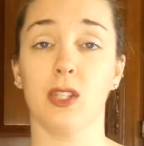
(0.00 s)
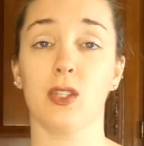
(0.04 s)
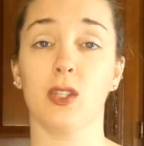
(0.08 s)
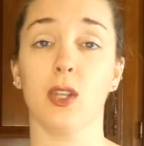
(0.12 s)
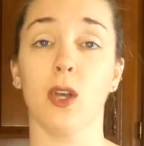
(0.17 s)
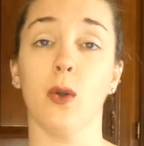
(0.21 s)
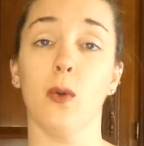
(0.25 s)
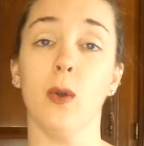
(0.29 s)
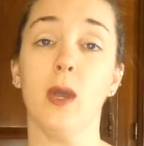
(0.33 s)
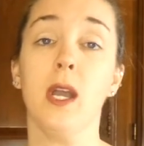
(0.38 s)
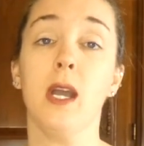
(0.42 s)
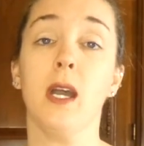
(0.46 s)

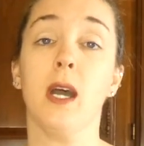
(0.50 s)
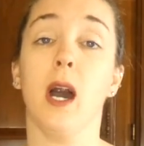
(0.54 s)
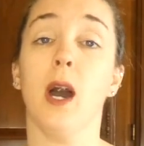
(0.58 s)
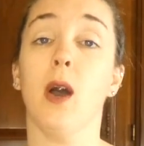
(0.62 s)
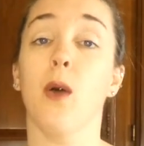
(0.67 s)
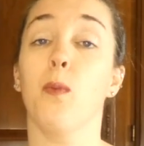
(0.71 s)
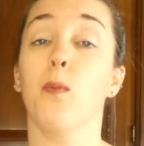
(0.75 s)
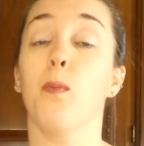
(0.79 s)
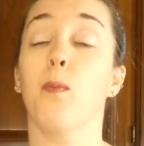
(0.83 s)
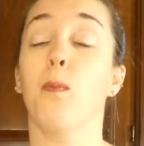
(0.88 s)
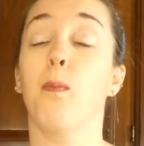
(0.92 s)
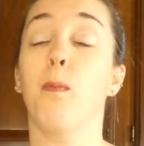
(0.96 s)
So
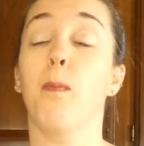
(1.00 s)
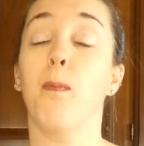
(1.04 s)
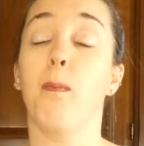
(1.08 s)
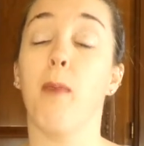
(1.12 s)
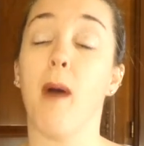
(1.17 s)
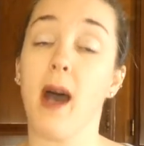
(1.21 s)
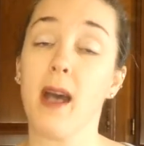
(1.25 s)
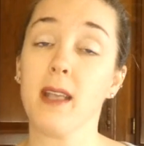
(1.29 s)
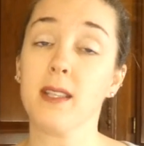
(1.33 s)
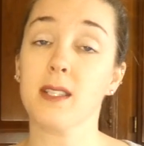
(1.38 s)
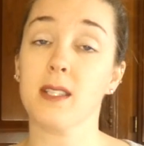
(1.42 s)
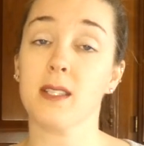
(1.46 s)
uh,
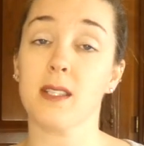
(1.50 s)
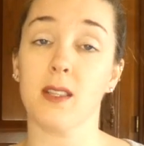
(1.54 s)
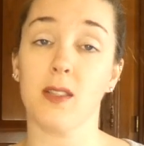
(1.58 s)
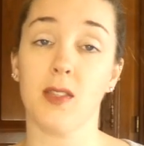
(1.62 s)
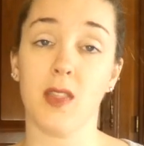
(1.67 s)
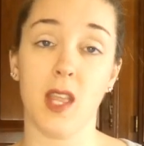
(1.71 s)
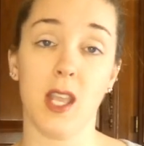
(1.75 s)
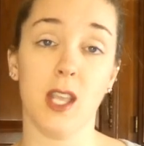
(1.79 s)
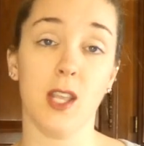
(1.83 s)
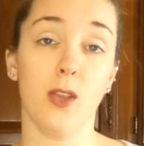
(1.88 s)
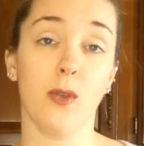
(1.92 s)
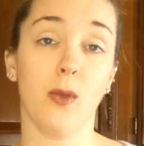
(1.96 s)
best
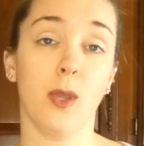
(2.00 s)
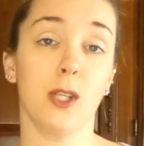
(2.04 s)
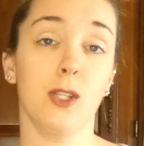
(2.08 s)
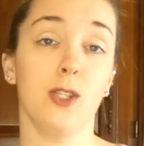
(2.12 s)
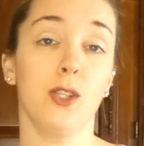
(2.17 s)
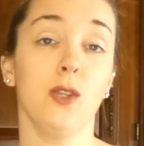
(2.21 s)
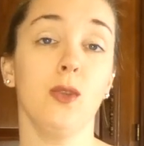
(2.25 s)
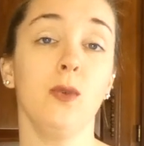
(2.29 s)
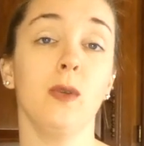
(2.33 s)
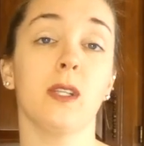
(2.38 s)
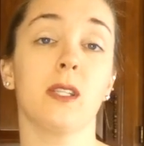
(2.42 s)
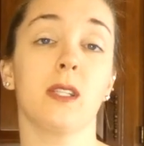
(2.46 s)
thing you can
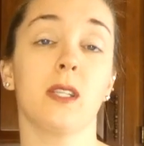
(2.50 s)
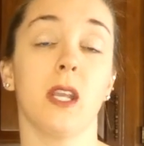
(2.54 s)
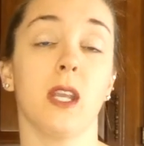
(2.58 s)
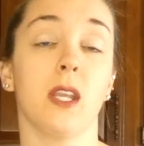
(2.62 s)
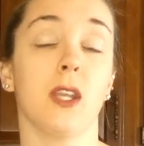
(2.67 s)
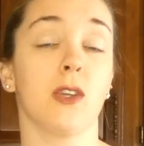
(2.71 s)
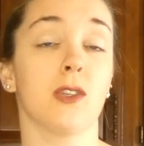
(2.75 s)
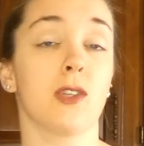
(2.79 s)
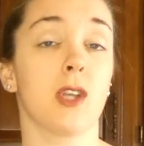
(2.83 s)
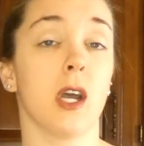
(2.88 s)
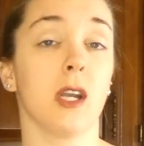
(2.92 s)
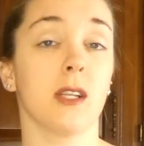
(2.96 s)
do is
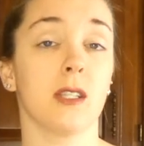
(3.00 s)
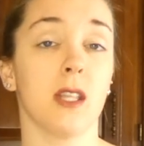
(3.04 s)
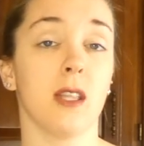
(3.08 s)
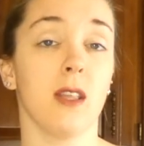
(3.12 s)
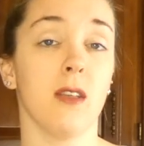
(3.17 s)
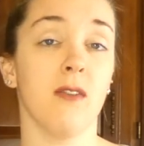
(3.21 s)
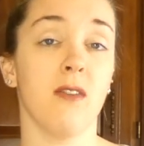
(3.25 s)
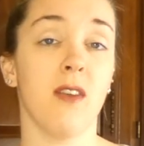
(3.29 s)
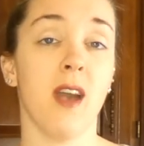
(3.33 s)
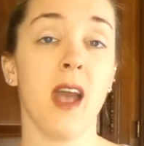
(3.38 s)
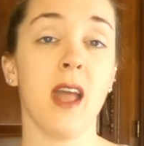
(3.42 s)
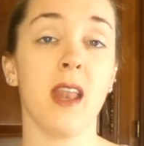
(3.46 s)
take your dog to
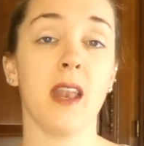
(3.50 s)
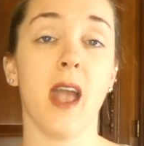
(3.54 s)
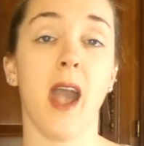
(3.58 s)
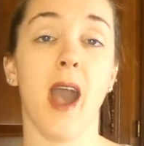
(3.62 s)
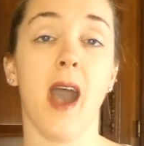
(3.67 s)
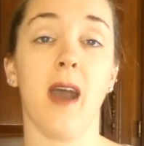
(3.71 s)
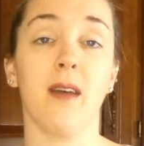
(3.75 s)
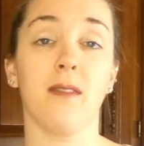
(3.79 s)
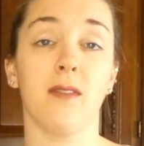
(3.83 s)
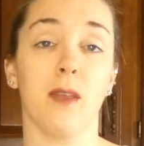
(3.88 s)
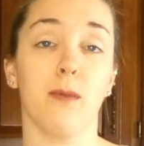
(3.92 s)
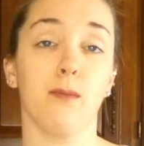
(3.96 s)
the vet,
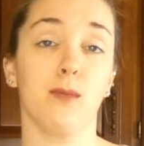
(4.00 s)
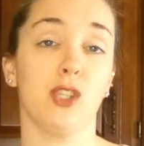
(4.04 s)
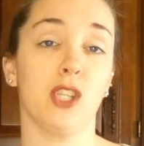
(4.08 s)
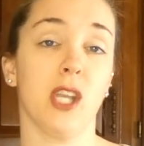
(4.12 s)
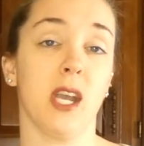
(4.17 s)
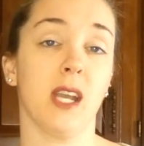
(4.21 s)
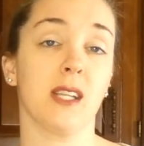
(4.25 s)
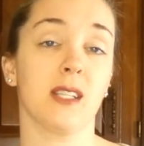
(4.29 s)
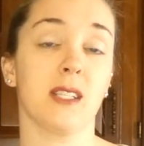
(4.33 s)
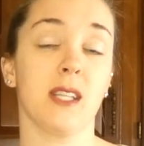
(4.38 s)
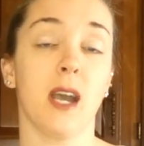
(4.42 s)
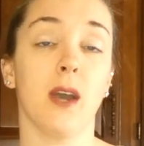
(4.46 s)
have them
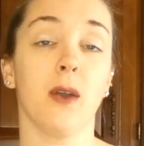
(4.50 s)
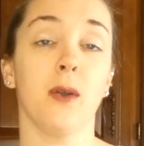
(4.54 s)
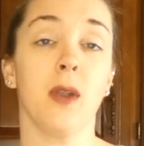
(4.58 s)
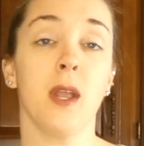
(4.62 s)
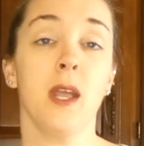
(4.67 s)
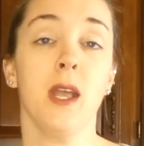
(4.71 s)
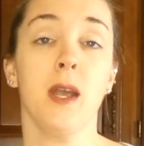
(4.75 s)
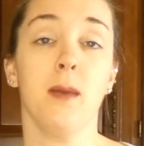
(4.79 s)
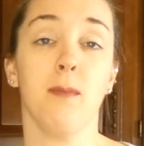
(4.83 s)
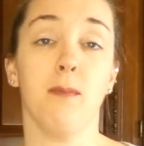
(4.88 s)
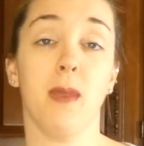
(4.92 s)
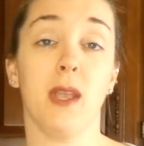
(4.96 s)
checked
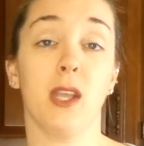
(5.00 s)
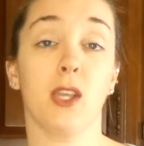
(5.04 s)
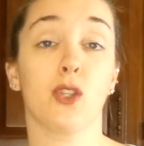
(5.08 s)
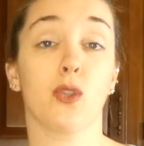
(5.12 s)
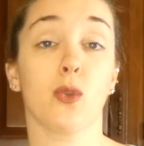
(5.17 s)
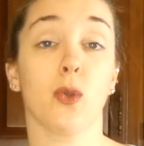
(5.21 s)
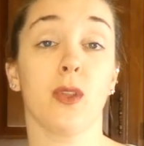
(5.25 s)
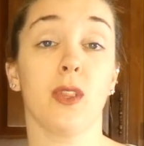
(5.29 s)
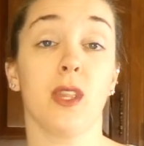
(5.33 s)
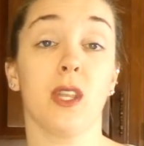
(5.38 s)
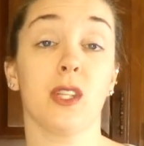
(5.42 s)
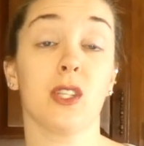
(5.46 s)
out, make
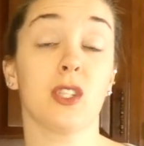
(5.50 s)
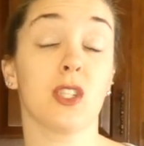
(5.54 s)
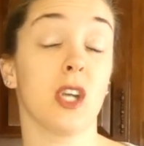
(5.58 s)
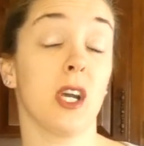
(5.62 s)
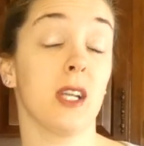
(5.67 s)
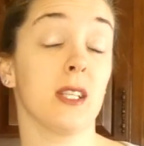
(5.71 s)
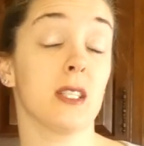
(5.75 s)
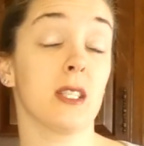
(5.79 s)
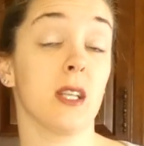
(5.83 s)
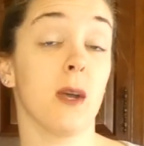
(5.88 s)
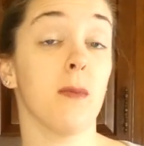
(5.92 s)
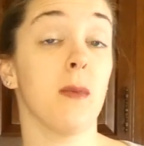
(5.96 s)
sure that it's
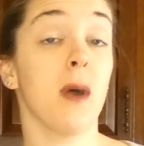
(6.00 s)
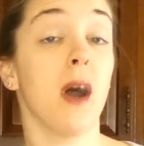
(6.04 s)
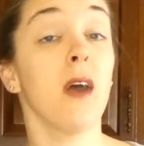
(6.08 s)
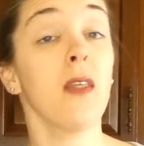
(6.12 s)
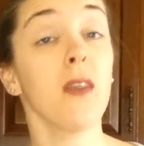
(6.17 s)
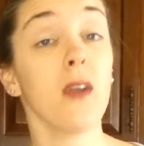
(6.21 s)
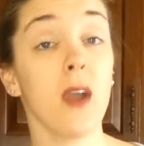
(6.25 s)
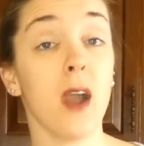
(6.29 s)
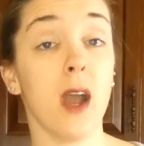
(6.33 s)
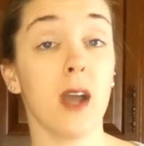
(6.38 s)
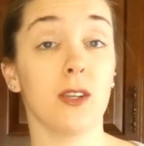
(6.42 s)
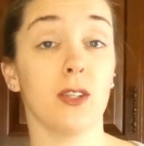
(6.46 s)
not some
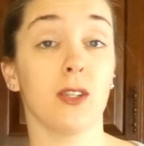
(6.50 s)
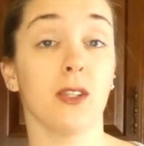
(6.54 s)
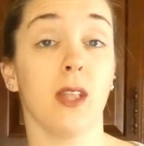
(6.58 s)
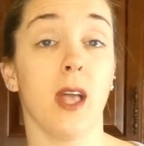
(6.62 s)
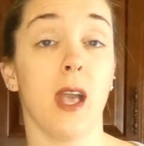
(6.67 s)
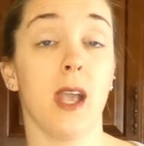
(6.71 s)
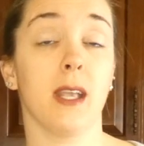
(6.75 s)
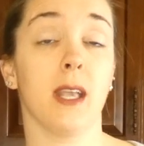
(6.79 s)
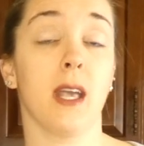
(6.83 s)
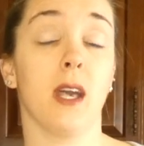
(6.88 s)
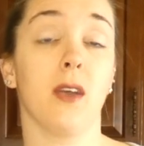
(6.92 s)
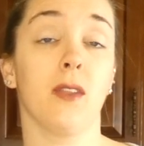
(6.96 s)
other
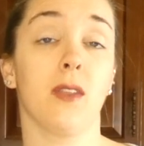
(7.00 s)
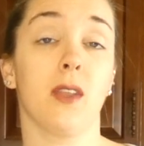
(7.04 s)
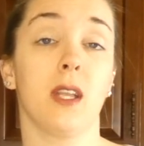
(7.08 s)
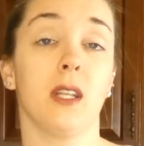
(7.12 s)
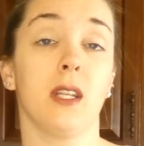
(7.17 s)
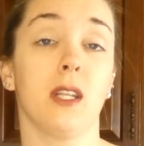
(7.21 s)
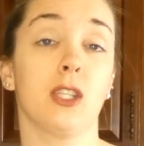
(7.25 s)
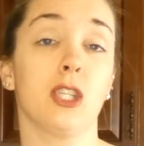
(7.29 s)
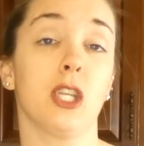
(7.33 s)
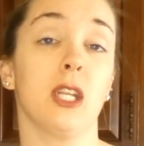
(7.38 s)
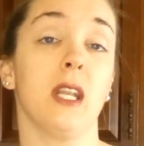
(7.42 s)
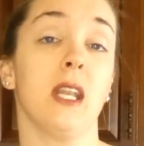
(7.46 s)
underlying health
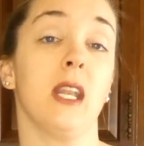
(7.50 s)
condition.